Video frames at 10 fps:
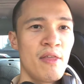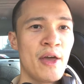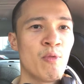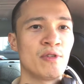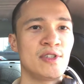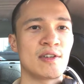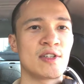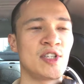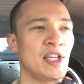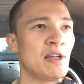won't
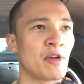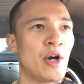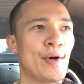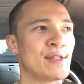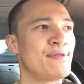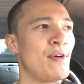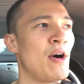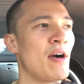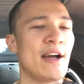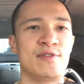succeed or go as
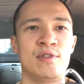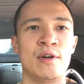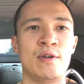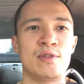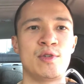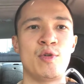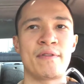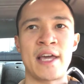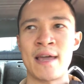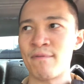far as those who
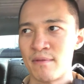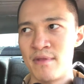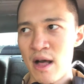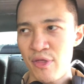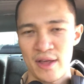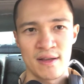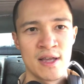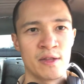have came from nothing.